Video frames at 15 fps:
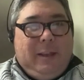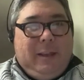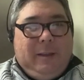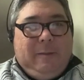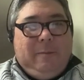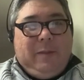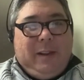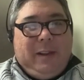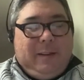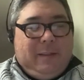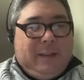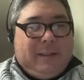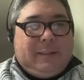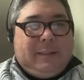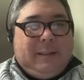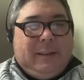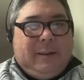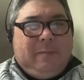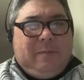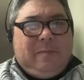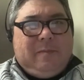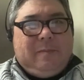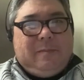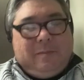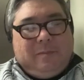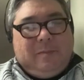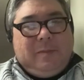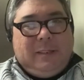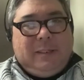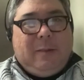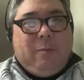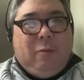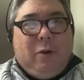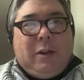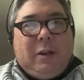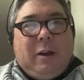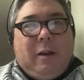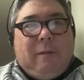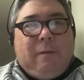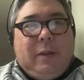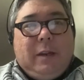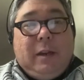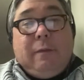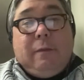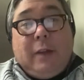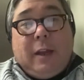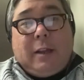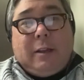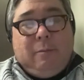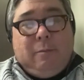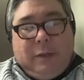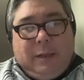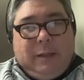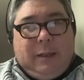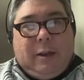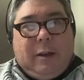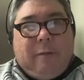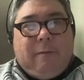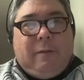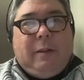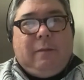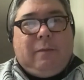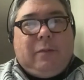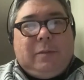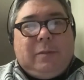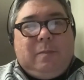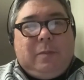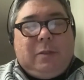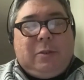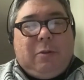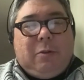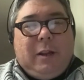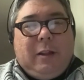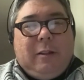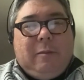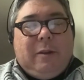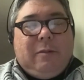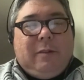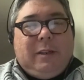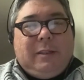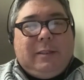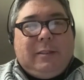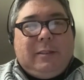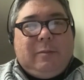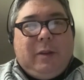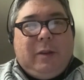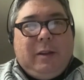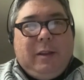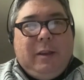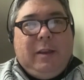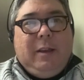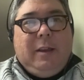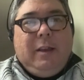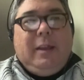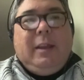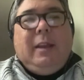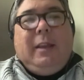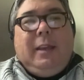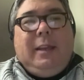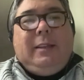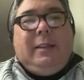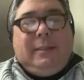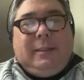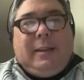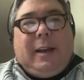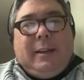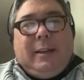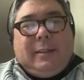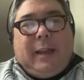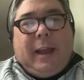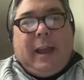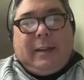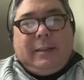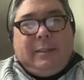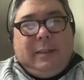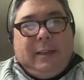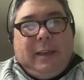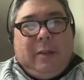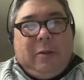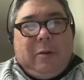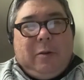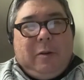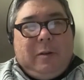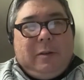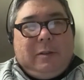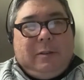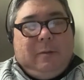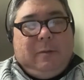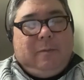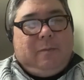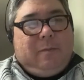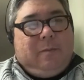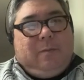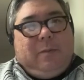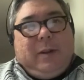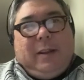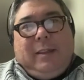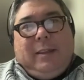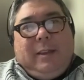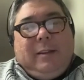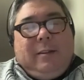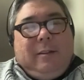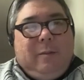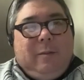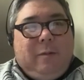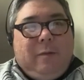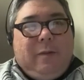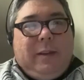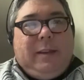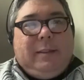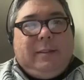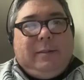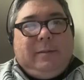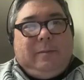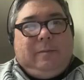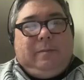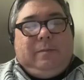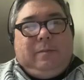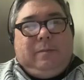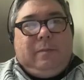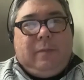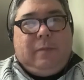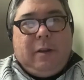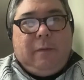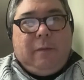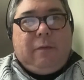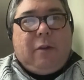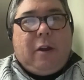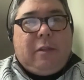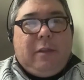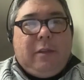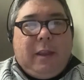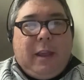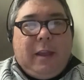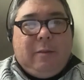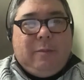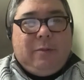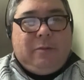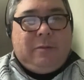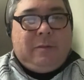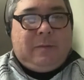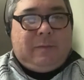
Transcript: him being this somewhat confident, if not completely confident for story element reasons, but he's got his act together. So by the end of the movie, he's a frothing animal.